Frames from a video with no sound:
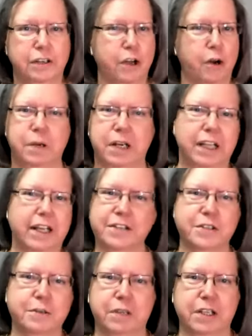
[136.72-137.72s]
Nobody
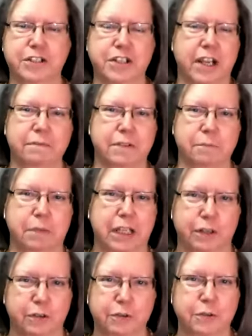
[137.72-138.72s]
has to be ashamed of
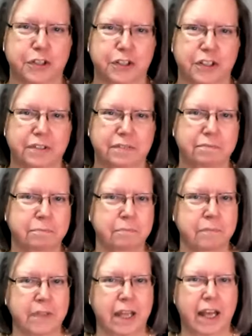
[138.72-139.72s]
being a Hoosier.
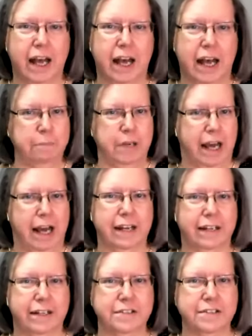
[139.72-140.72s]
I'm
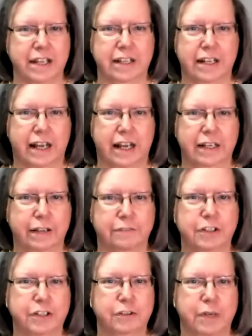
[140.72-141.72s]
not, I said. I
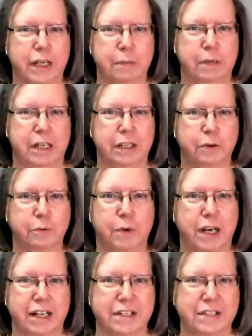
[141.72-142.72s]
never knew anybody who
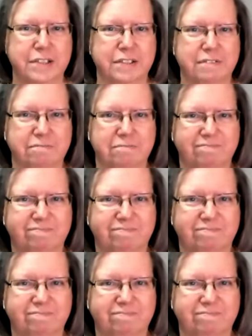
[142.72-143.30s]
was.